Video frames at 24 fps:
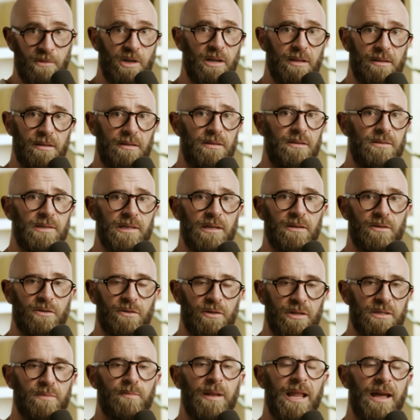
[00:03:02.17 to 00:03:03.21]
Rather than using a
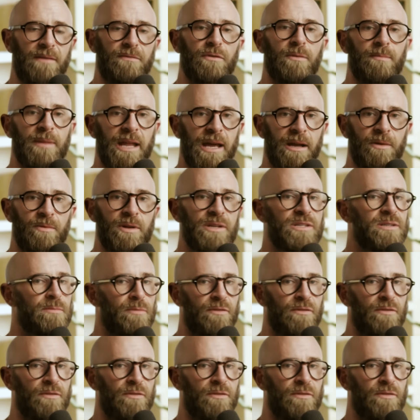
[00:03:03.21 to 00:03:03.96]
cross-platform language